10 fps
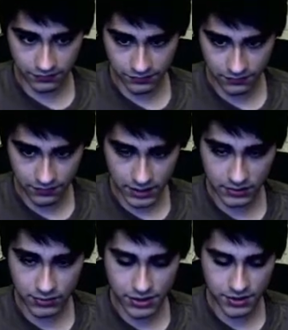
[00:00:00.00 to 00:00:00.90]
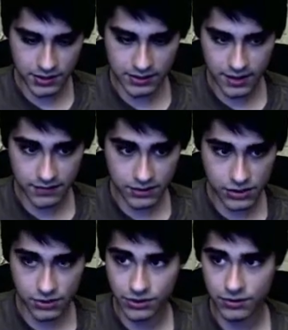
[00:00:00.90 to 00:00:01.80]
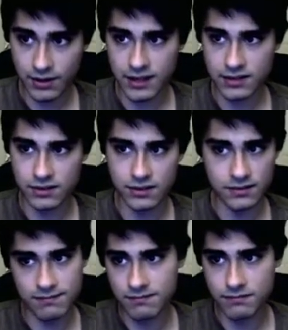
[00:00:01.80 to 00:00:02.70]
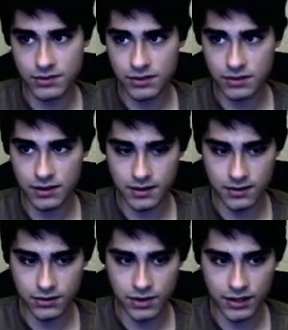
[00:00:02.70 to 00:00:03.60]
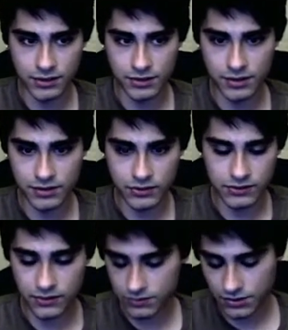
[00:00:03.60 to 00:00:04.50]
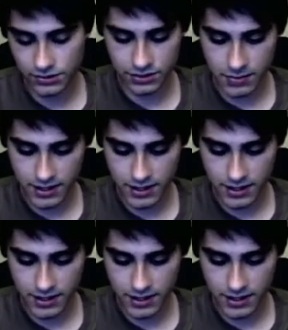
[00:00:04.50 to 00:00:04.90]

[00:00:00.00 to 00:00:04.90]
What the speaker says: His 137 shows you how to do the 2 guard lures, so does mine.